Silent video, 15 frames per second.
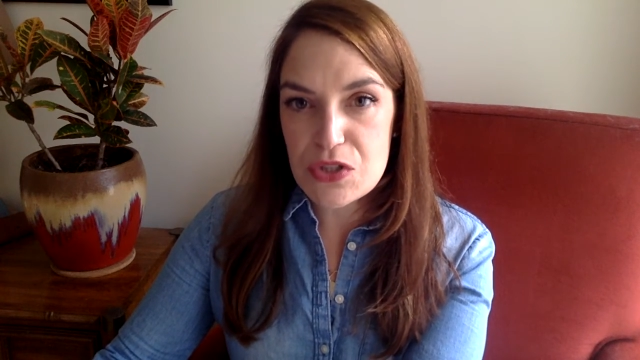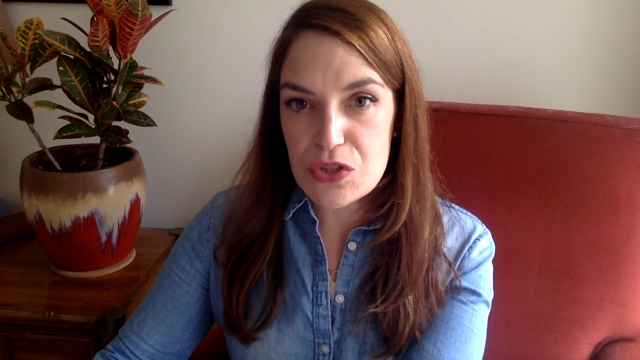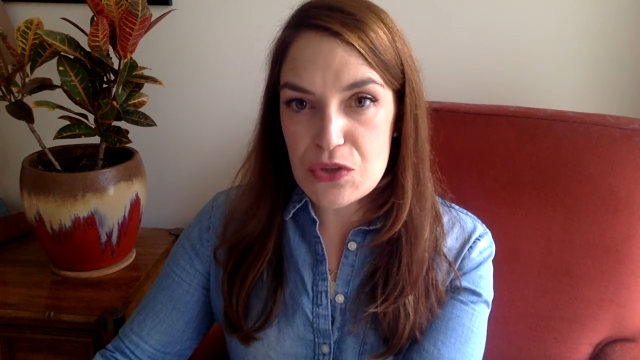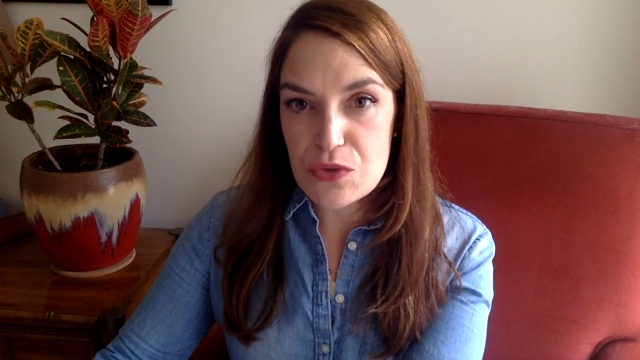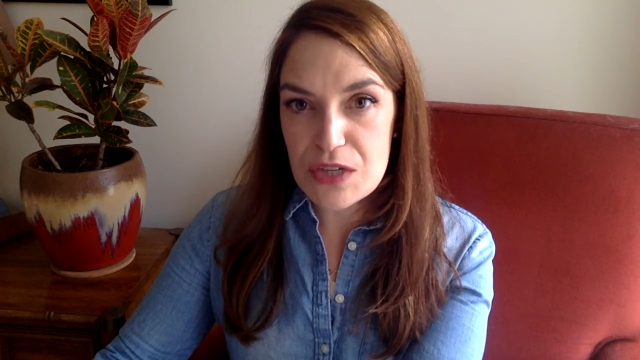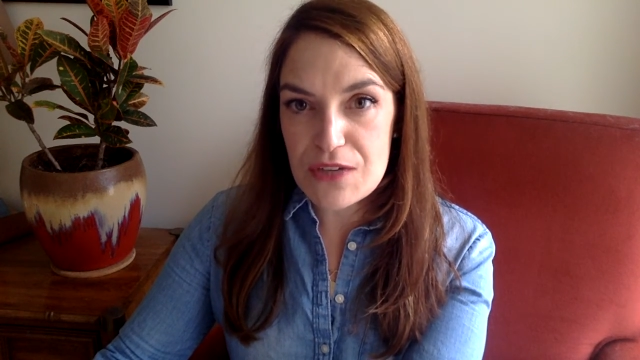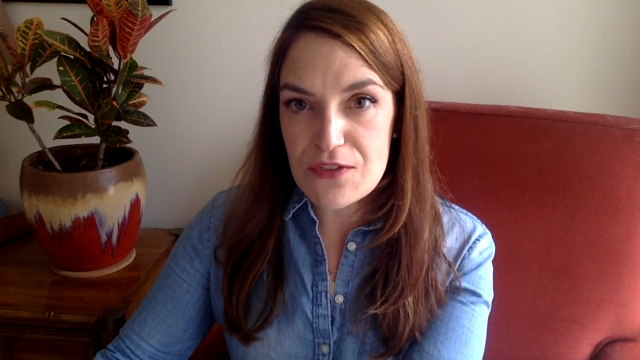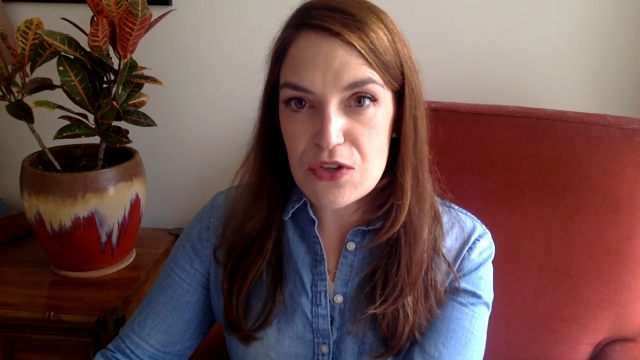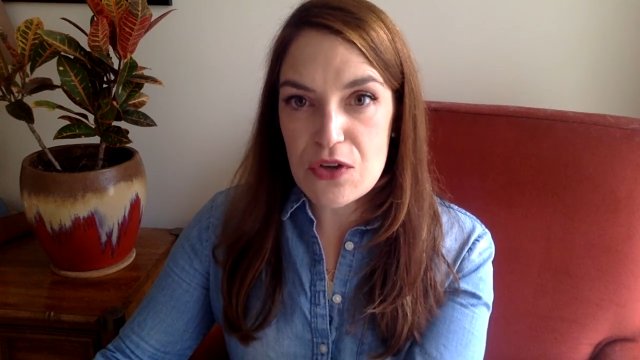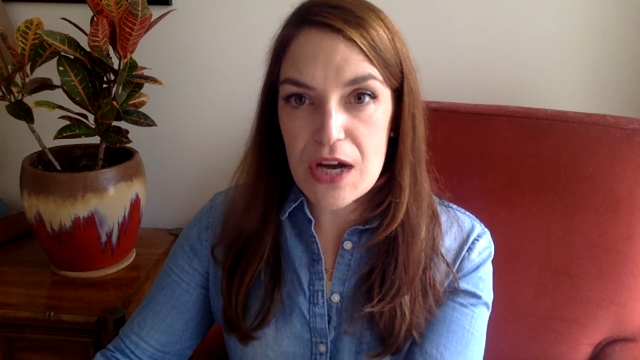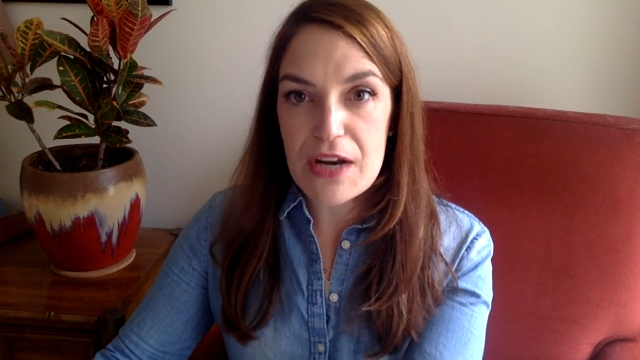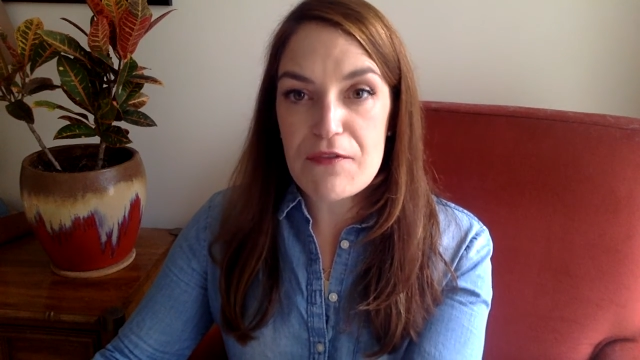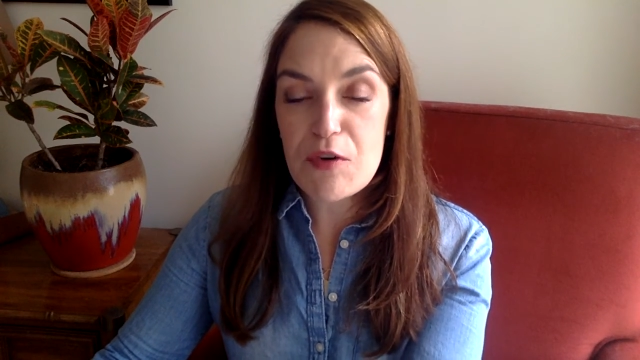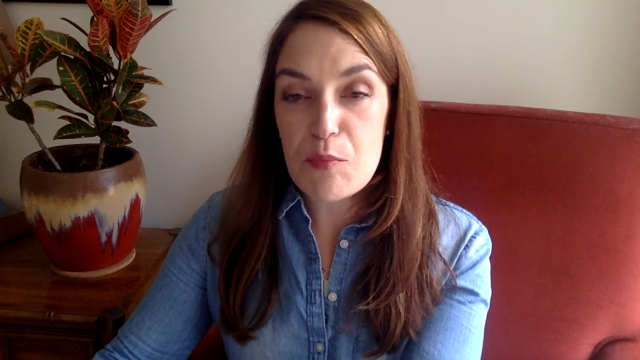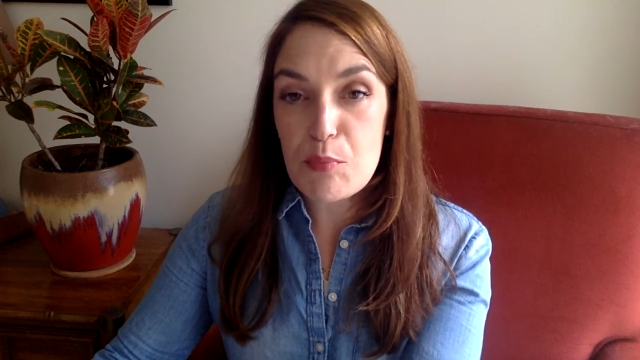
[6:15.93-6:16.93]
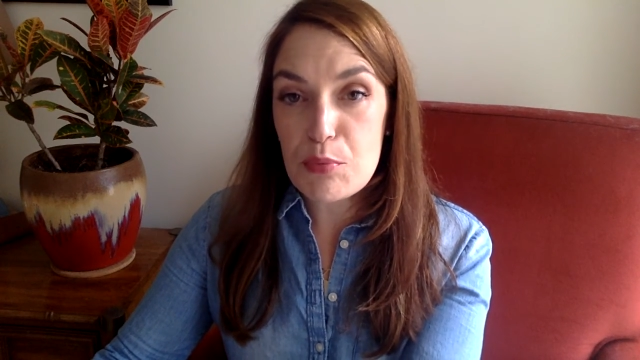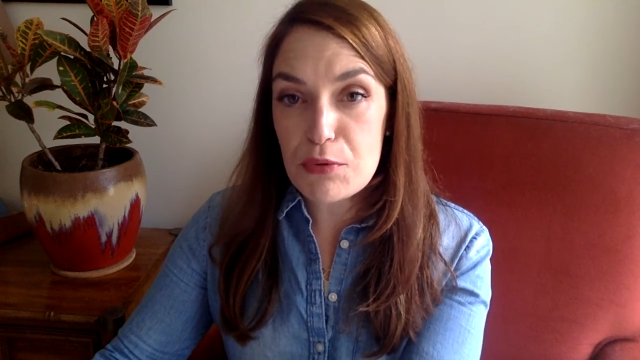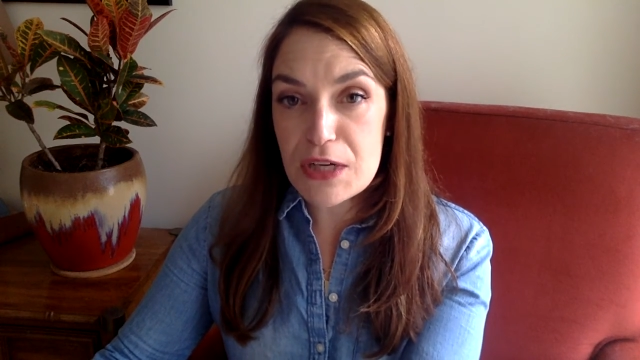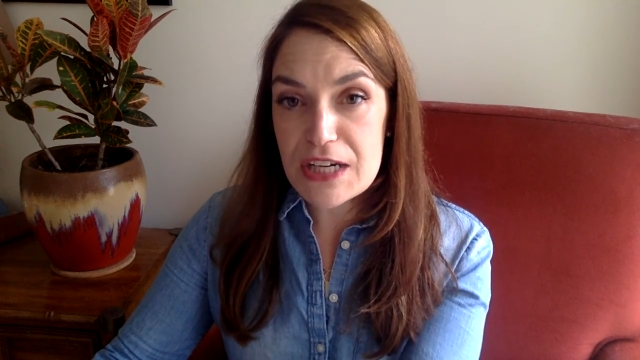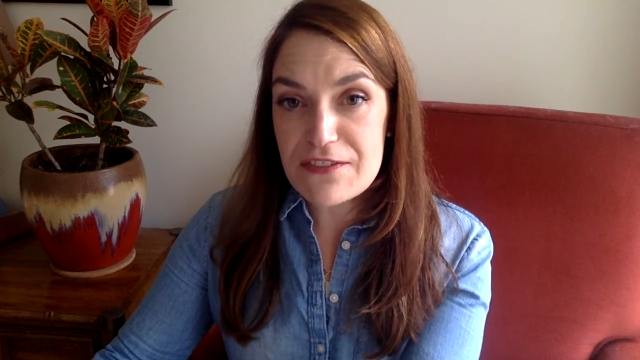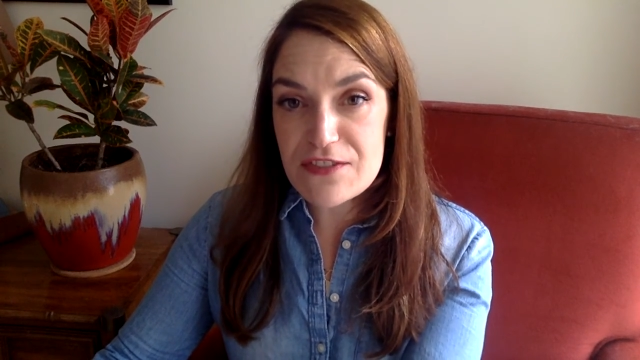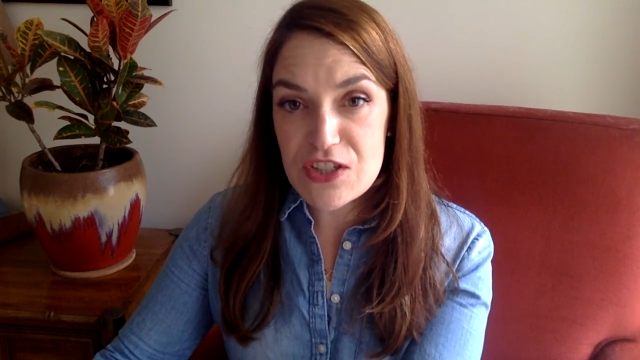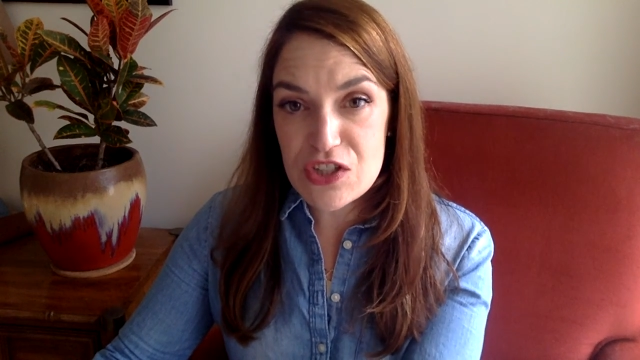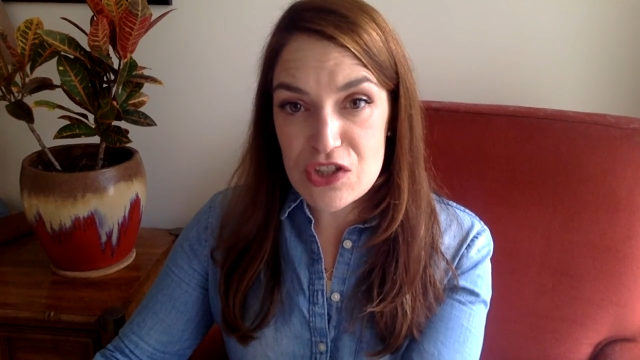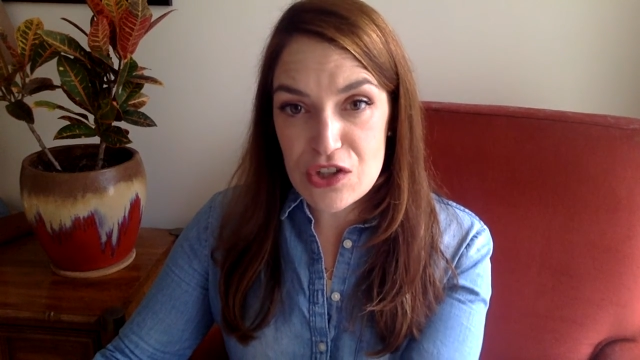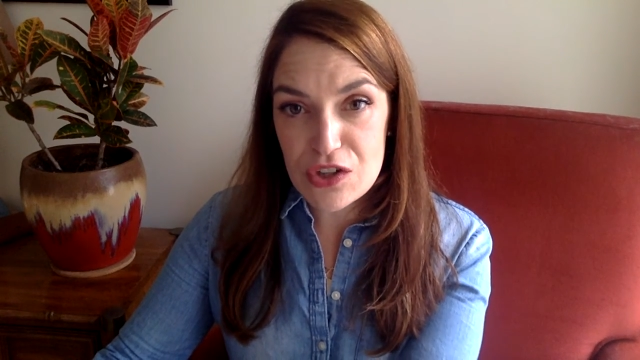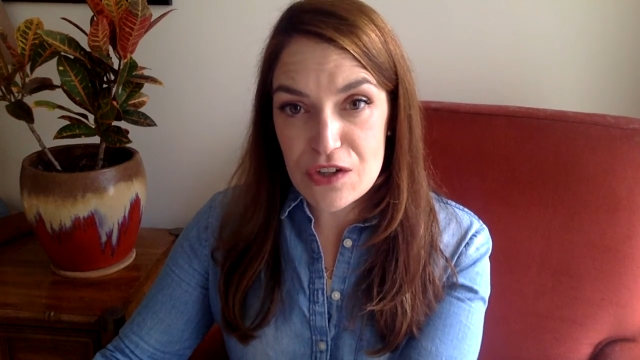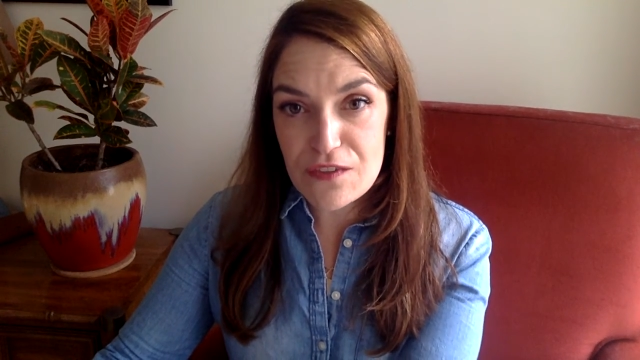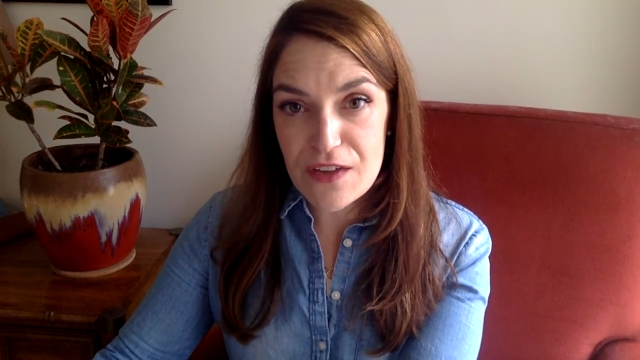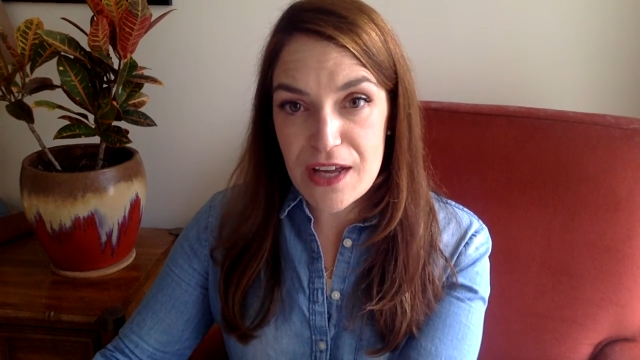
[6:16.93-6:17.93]
to give you kind of a brief
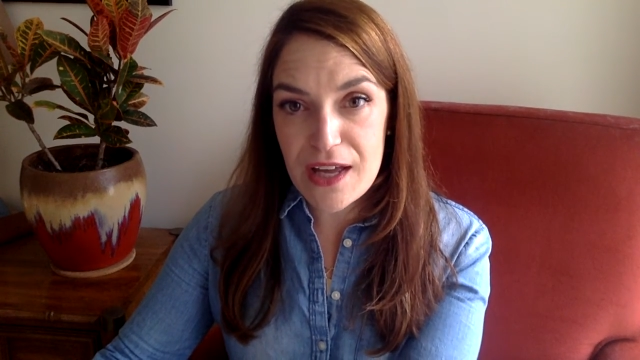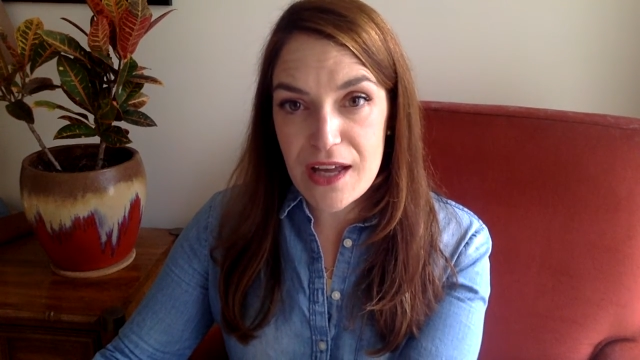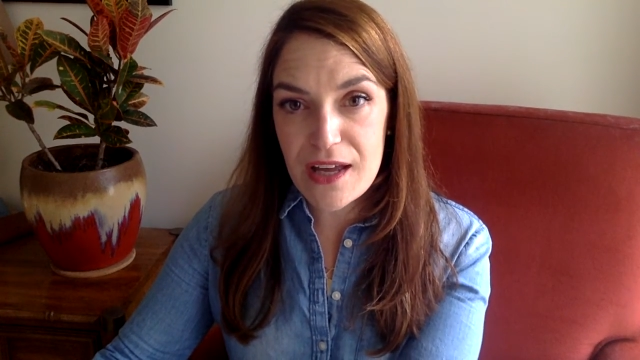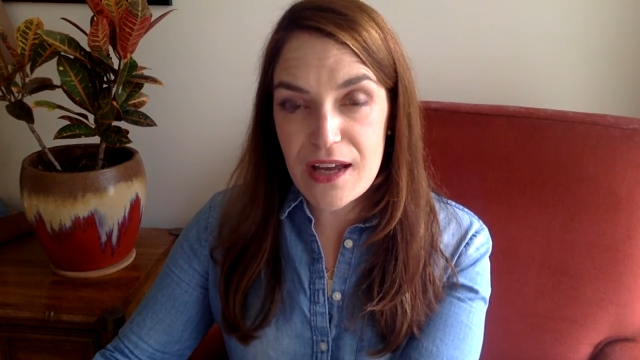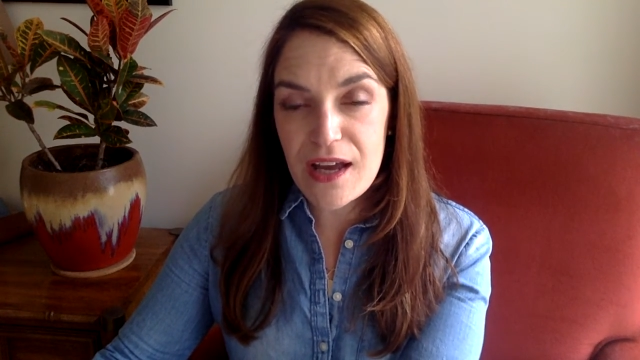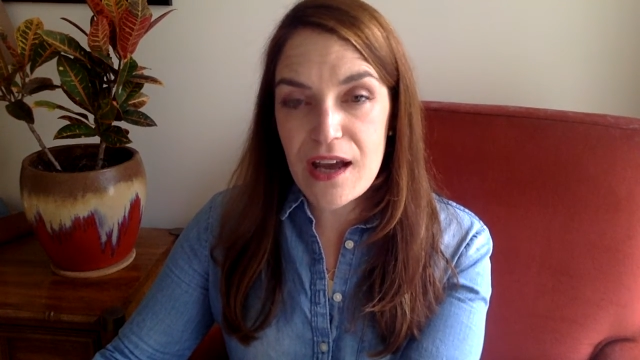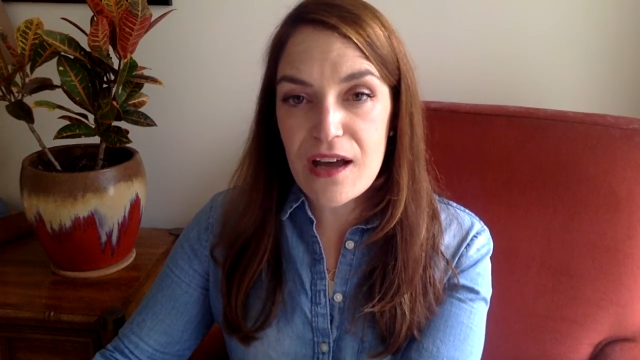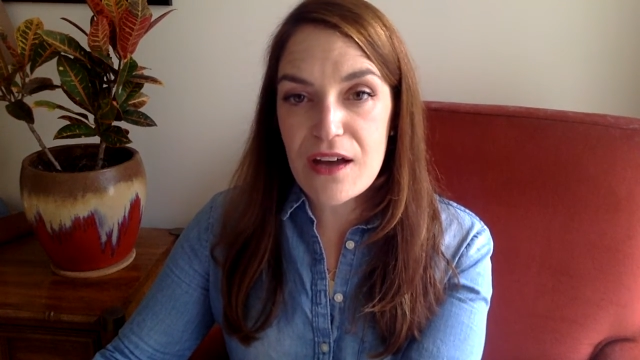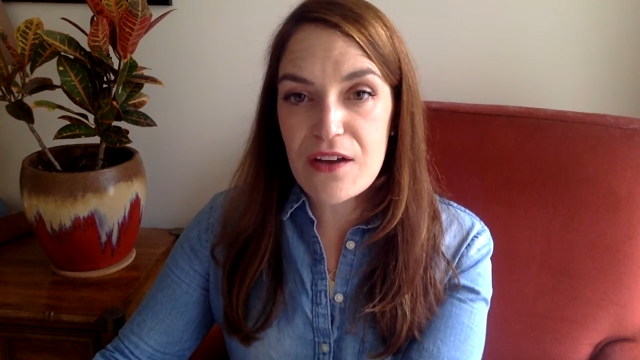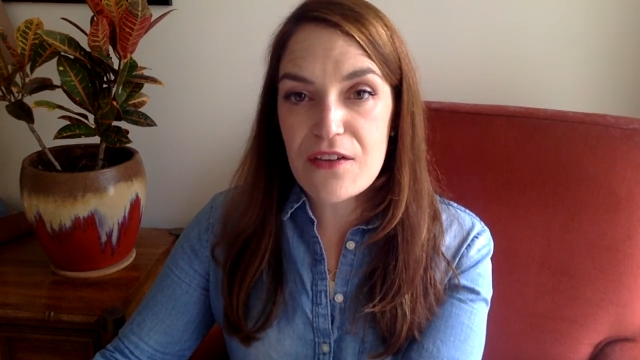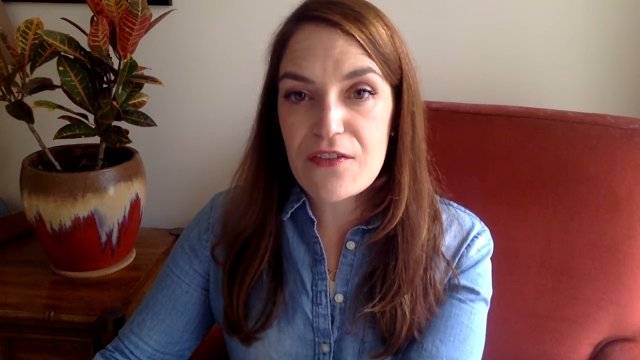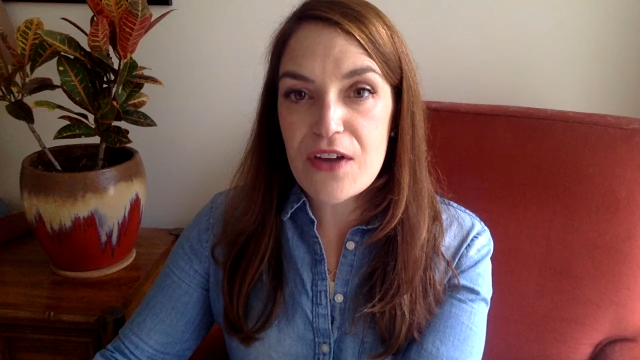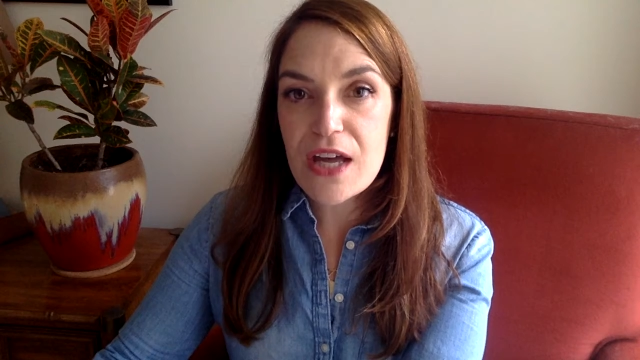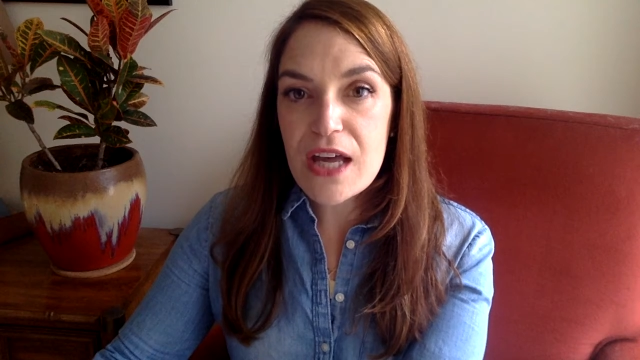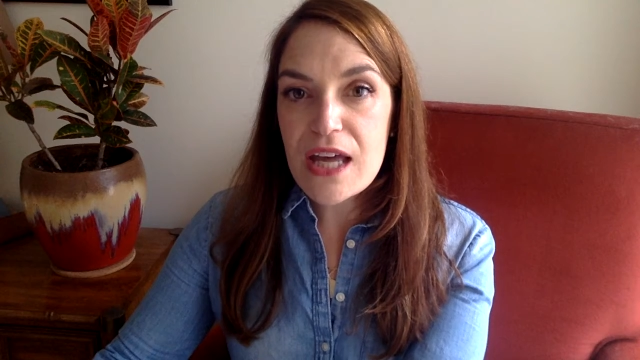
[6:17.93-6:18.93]
survey of